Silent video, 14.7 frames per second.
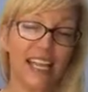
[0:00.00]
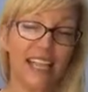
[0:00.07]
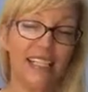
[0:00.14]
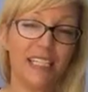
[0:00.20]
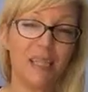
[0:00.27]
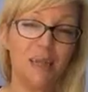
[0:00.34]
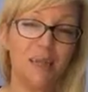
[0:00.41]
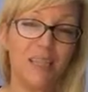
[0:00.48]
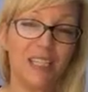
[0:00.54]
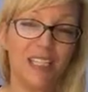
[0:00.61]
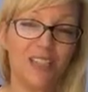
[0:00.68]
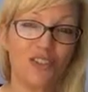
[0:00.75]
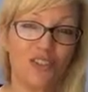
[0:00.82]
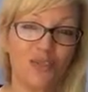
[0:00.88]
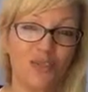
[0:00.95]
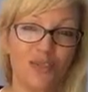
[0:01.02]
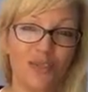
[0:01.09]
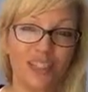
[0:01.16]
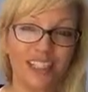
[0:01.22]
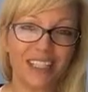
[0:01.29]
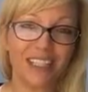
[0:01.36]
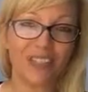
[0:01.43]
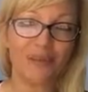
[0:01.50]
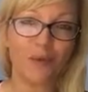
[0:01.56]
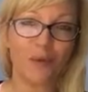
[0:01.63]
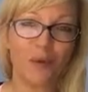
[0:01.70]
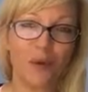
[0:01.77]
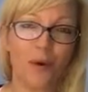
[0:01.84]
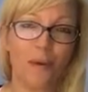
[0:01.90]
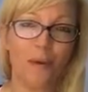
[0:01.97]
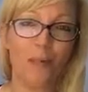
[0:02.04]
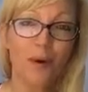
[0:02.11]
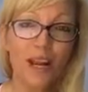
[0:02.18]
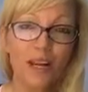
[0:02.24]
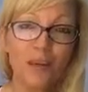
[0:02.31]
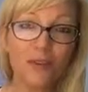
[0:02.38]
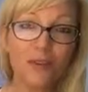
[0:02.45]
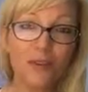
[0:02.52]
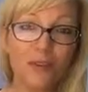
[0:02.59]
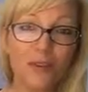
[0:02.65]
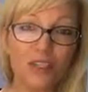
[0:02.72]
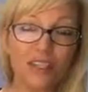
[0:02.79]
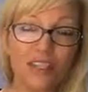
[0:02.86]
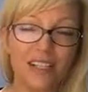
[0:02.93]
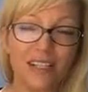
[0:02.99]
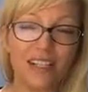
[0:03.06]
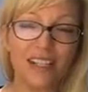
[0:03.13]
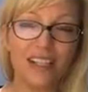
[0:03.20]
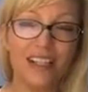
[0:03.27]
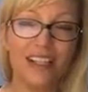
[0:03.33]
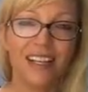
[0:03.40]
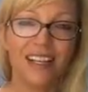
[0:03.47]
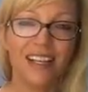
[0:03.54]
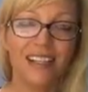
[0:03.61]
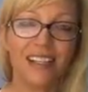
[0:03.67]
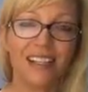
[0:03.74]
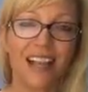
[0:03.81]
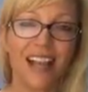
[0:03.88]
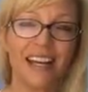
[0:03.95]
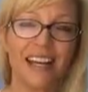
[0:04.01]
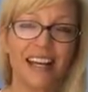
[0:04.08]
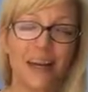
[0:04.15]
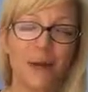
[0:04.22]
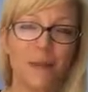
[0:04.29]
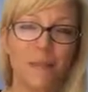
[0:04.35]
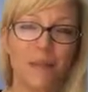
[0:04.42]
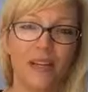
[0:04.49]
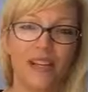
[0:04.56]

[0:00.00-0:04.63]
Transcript: and tips and tricks for brand new coaches signing up